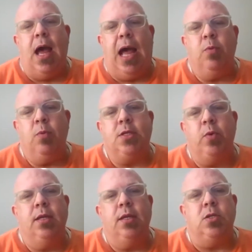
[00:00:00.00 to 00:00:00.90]
I was
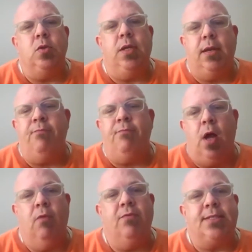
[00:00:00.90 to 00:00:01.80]
going to get
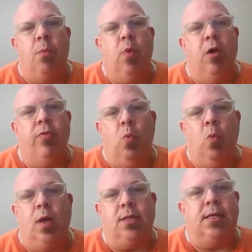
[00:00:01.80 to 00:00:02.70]
involved somewhere that
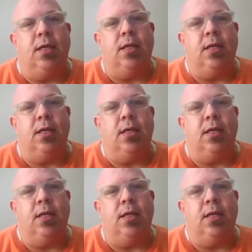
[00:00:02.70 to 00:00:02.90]
wasn't